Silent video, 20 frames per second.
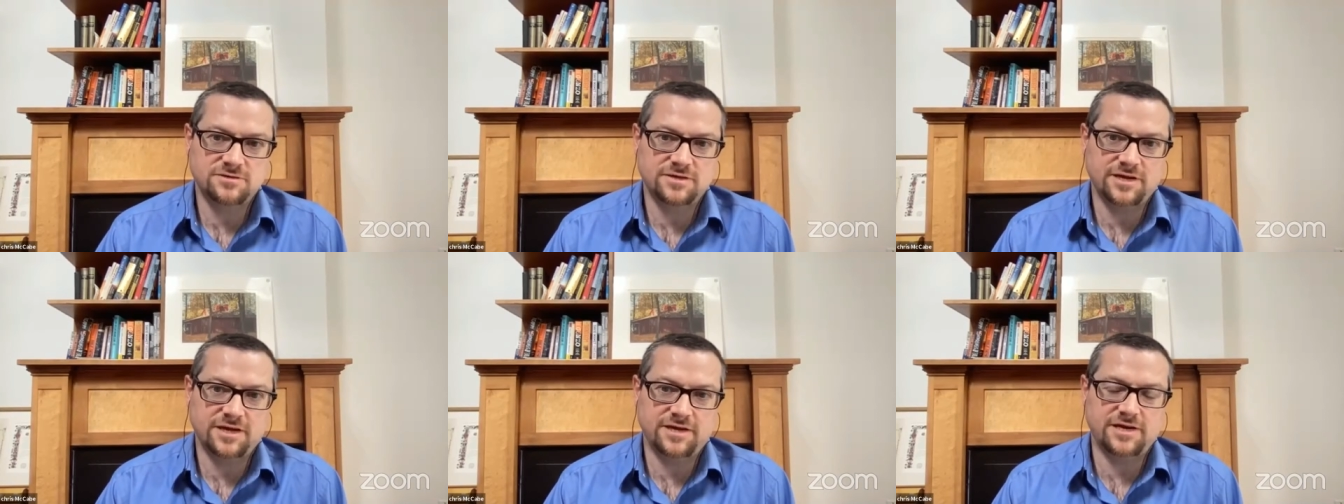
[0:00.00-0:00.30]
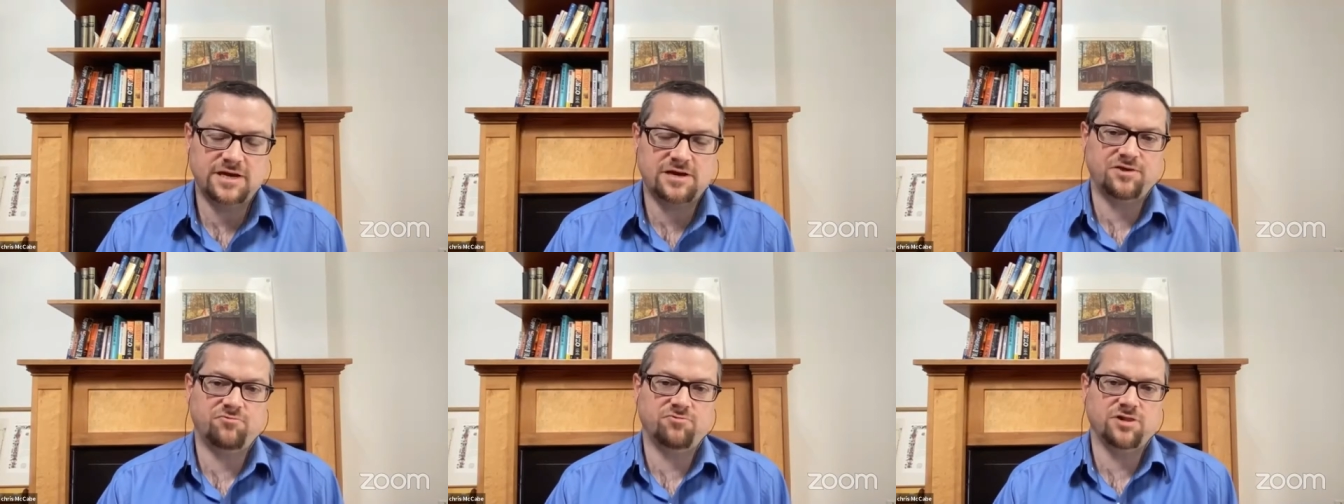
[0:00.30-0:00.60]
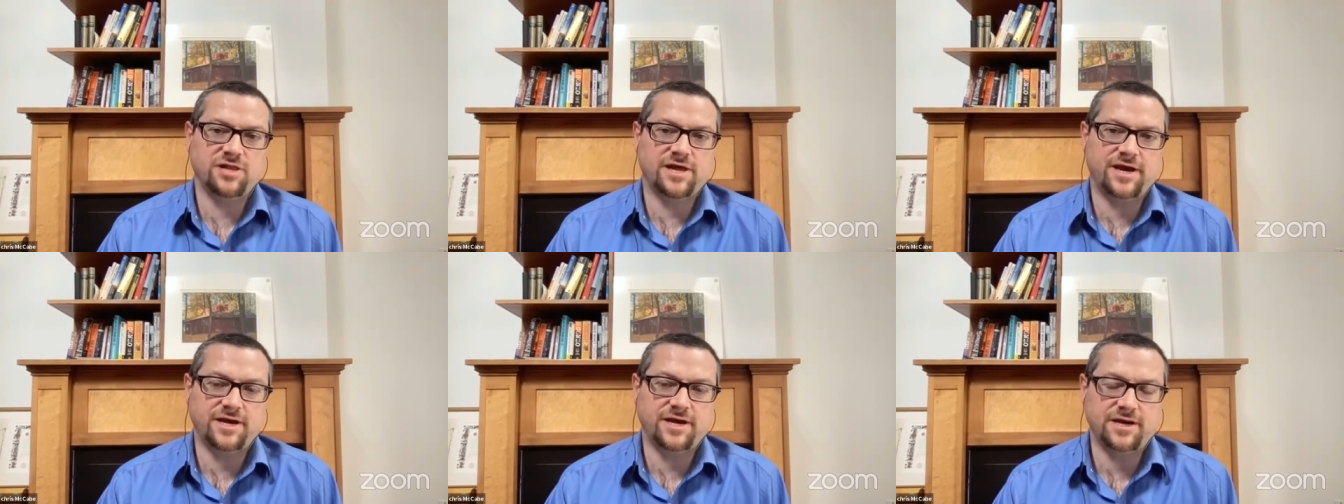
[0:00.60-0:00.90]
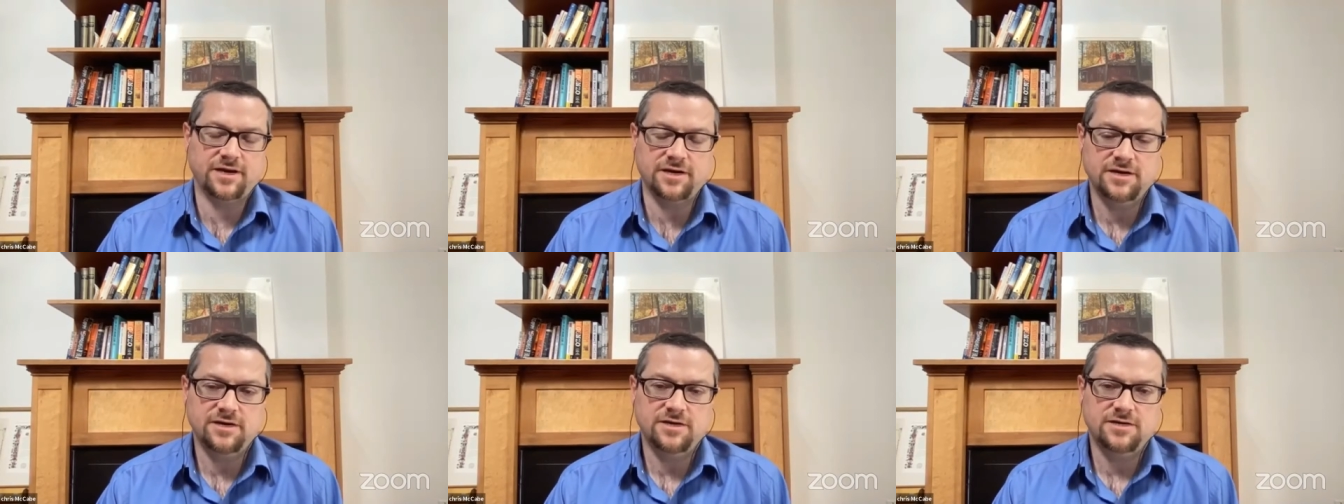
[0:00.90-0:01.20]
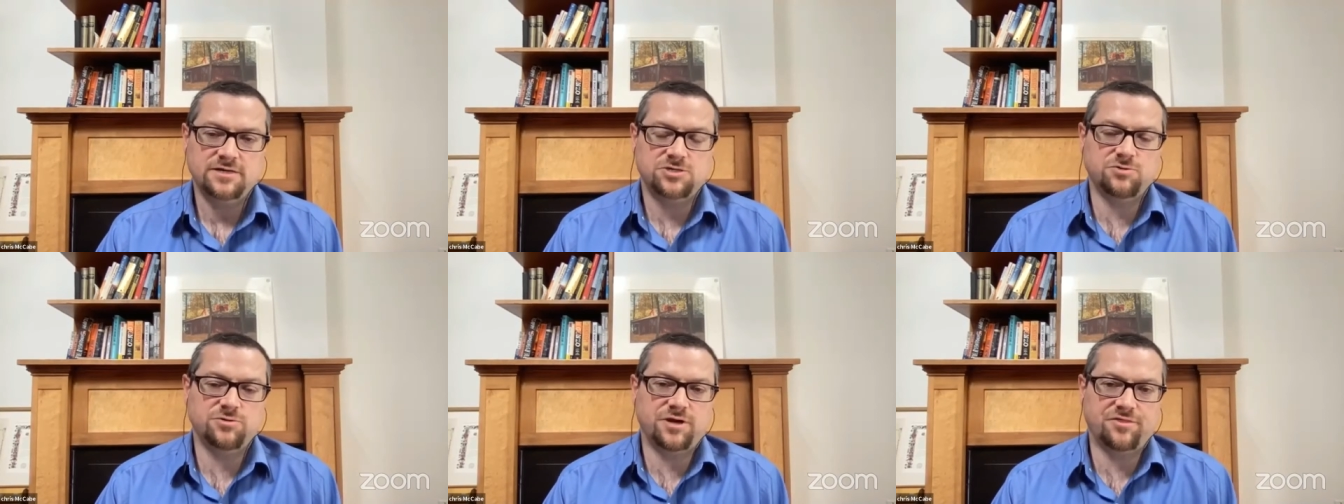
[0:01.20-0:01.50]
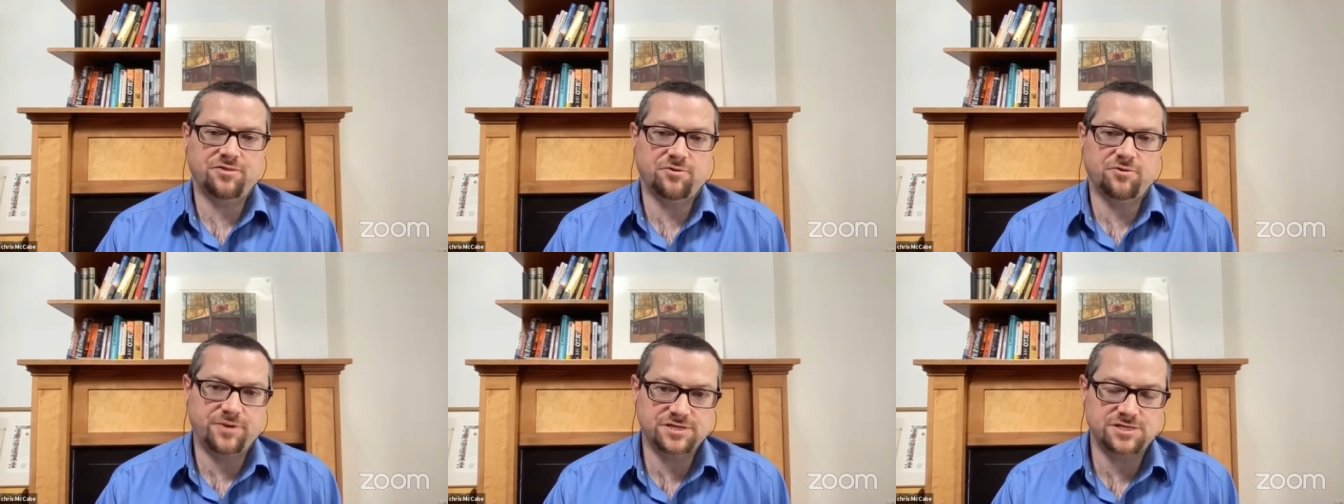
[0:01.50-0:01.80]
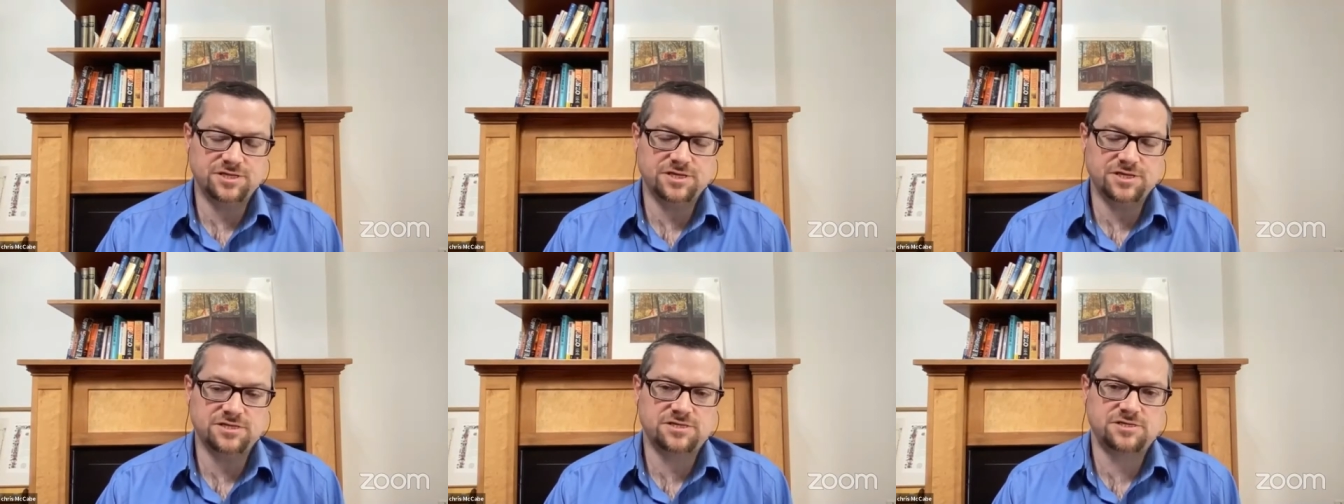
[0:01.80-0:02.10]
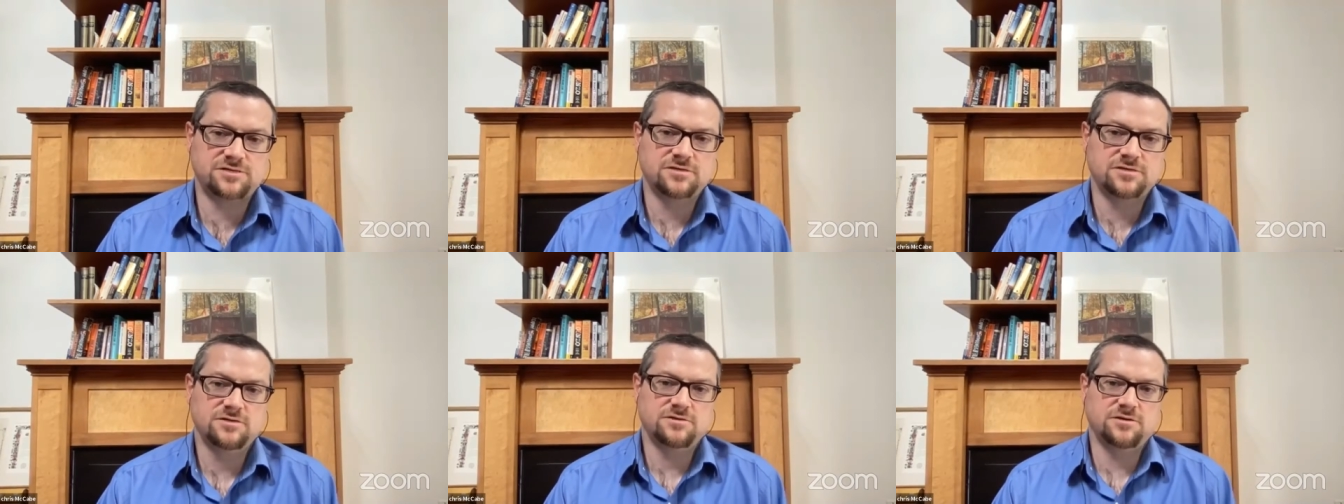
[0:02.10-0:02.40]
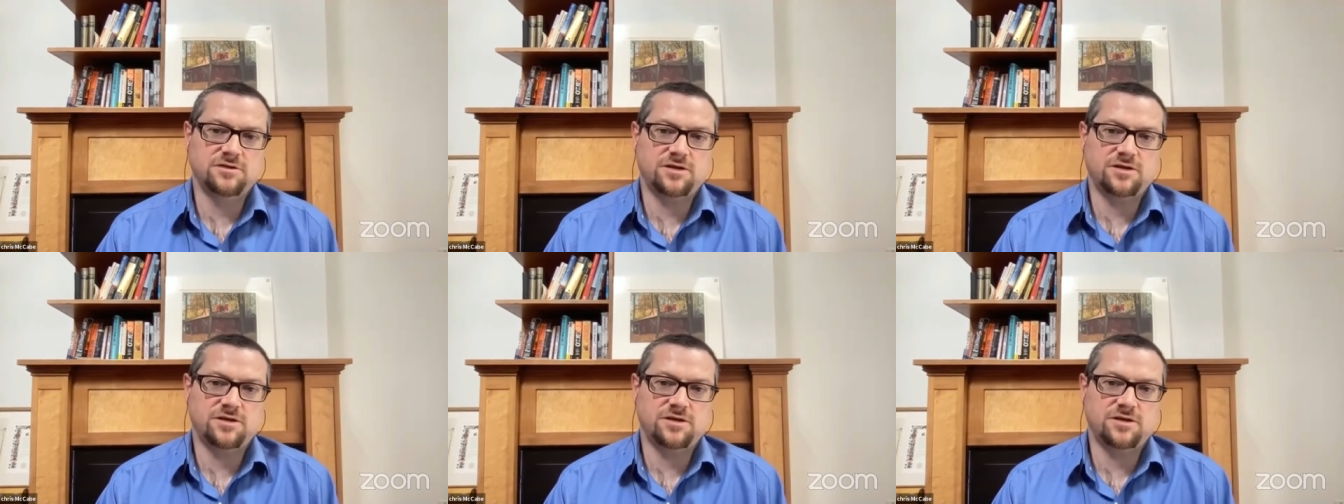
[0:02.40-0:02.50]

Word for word: and how they relate to another business.